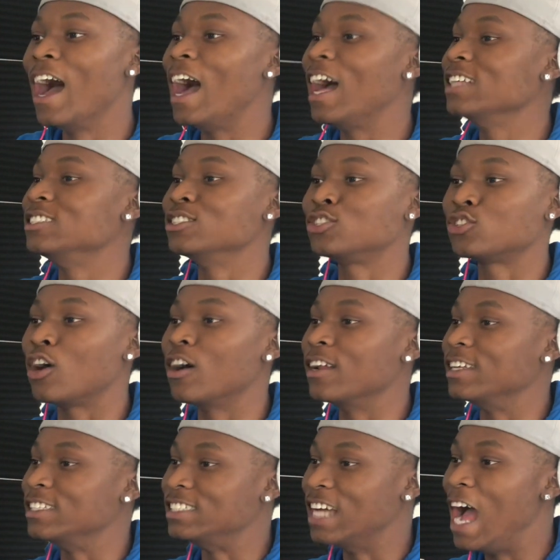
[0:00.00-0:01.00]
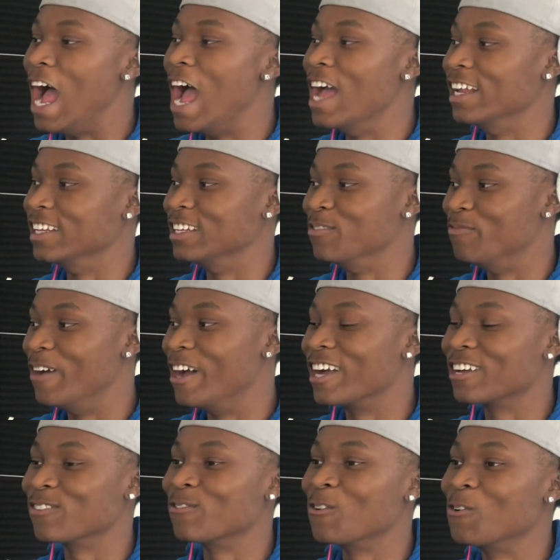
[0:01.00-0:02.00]
I just started dying in the
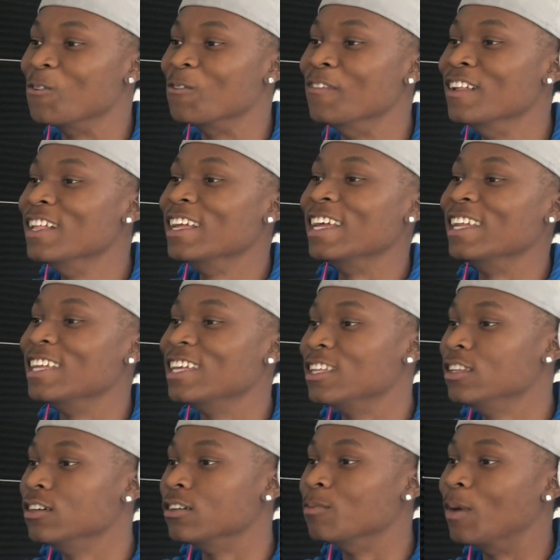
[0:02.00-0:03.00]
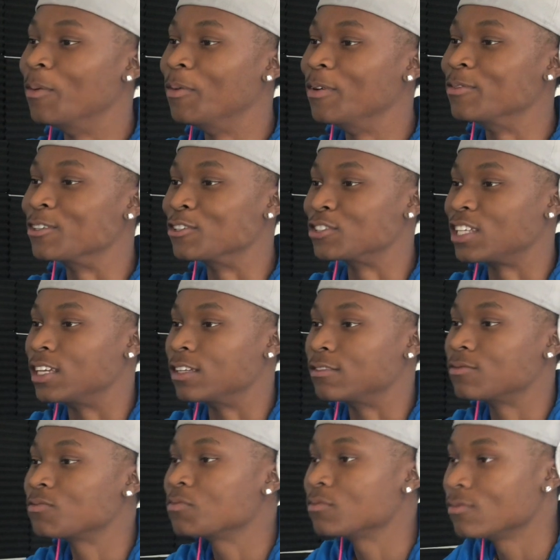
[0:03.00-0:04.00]
back of the room, and then look, my mama gonna say,
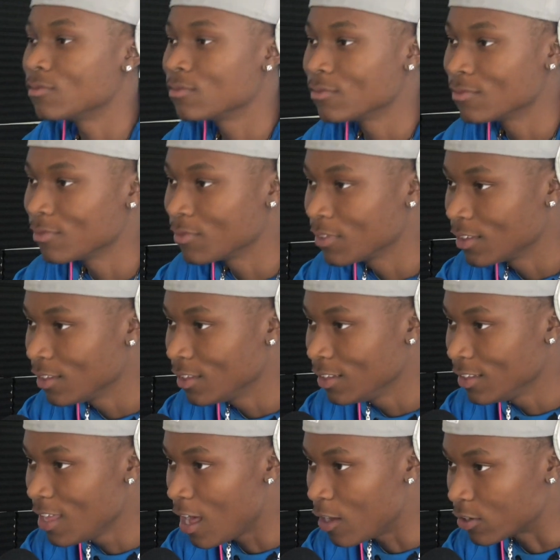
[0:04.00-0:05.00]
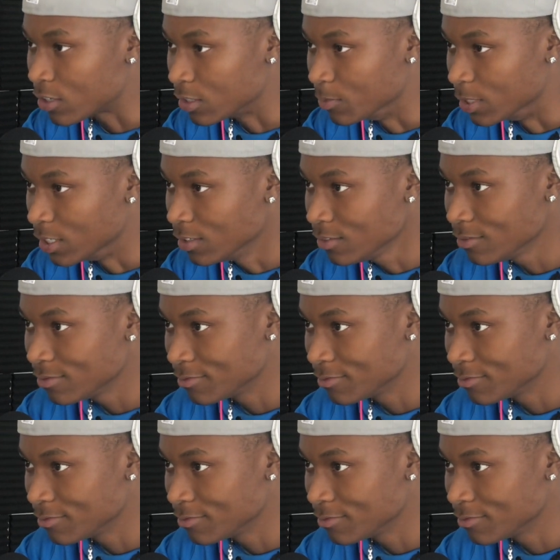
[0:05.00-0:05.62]
"Y'all come here."